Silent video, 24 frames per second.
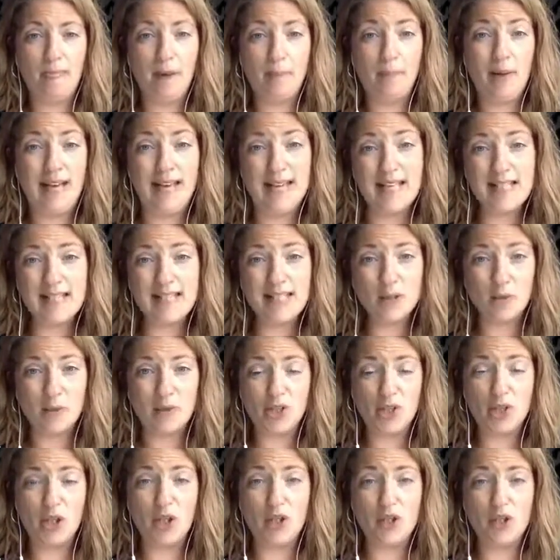my list,
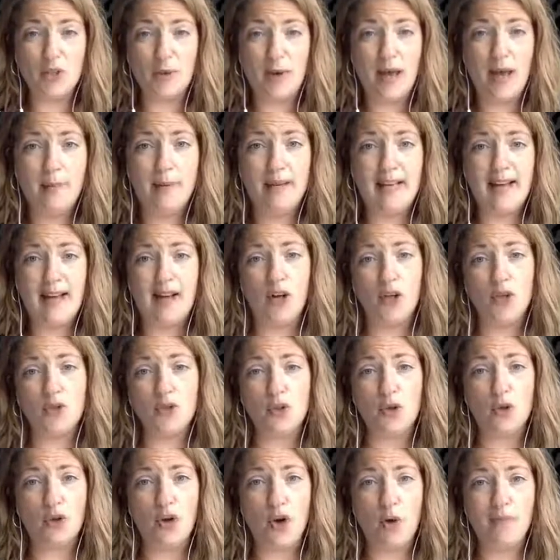which you can do
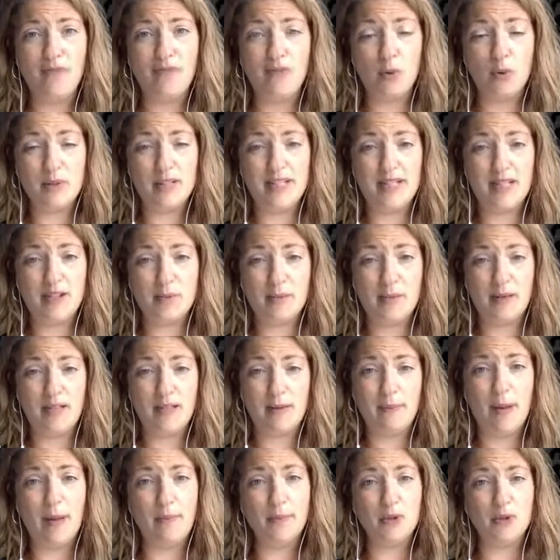ebonyallard.com/Monday
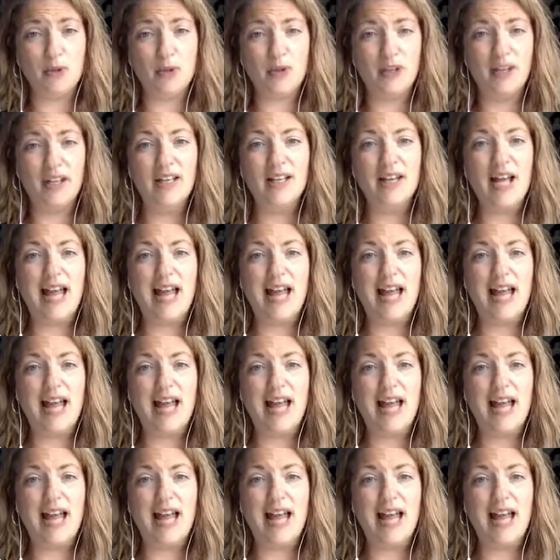Pep Talk,